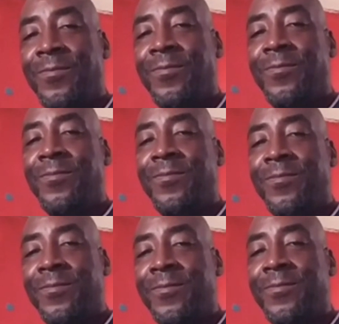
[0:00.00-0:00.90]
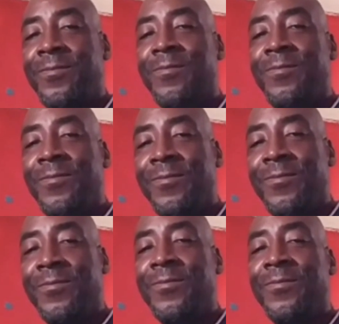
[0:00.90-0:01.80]

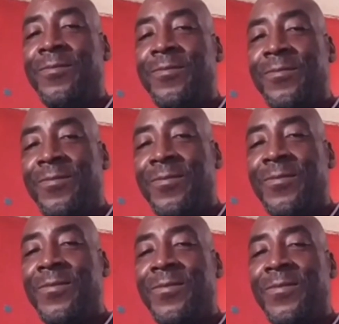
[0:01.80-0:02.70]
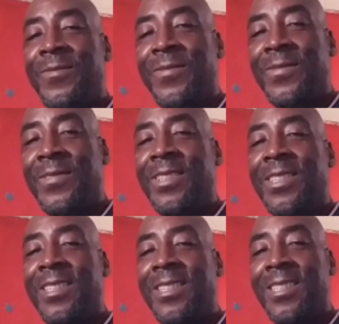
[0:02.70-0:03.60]

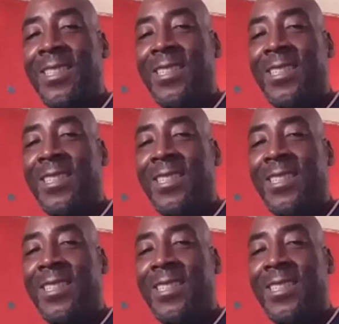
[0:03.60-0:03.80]
[no speech]